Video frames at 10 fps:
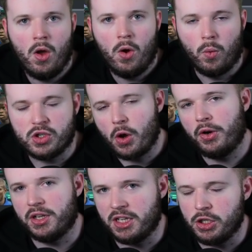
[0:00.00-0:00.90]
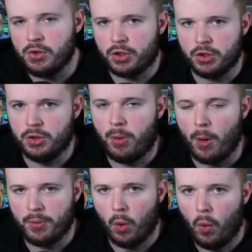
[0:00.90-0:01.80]
What's going on in YouTube? Hope
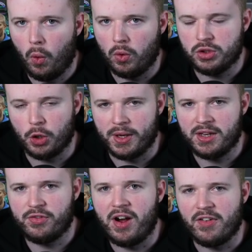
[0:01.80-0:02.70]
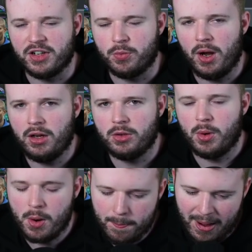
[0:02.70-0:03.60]
you're all doing very well.
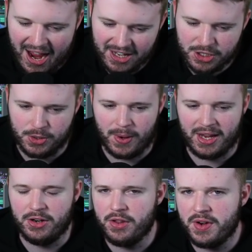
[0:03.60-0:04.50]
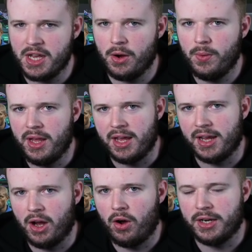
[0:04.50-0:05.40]
Welcome back to another video here
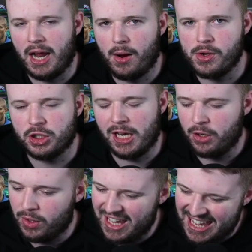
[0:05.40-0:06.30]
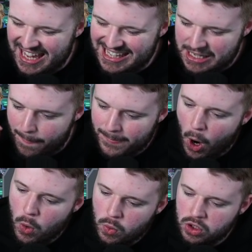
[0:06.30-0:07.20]
on our channel. It is
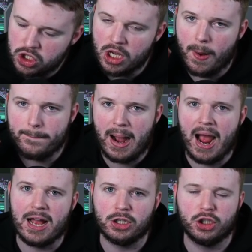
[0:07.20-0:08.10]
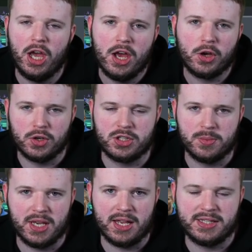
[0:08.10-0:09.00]
post-patch custom
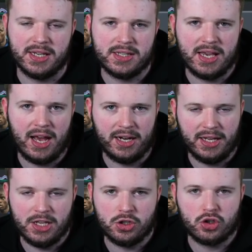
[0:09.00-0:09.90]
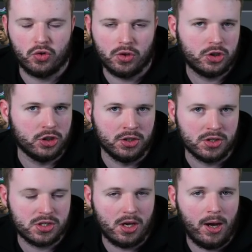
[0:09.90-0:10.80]
tactics and instructions
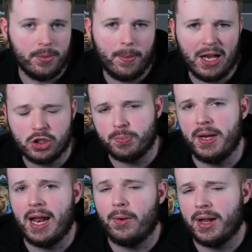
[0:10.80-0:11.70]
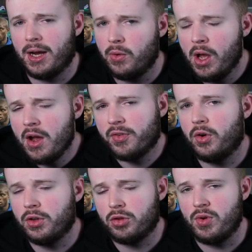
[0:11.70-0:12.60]
time. The patch has been out now for
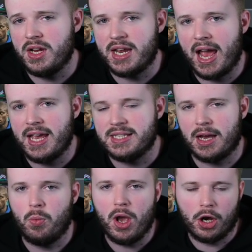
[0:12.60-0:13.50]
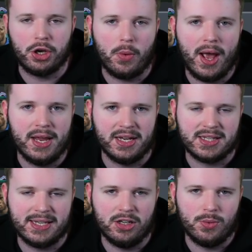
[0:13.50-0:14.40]
3 days, and we're going to go ahead and
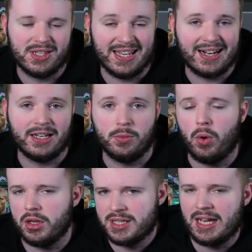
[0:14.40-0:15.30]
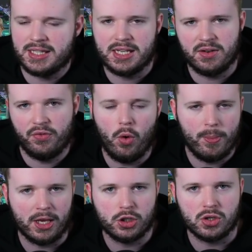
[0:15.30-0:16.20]
tell you exactly what tactics and
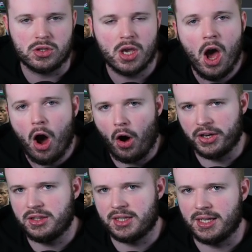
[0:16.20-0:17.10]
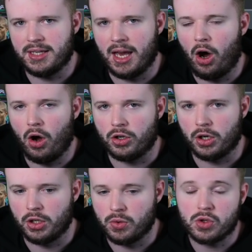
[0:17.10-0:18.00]
formations I think are going
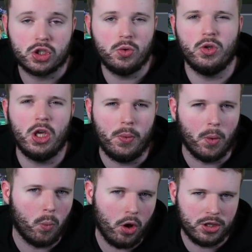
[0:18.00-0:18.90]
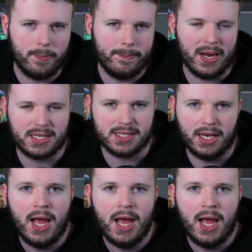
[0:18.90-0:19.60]
to suit you and what the meta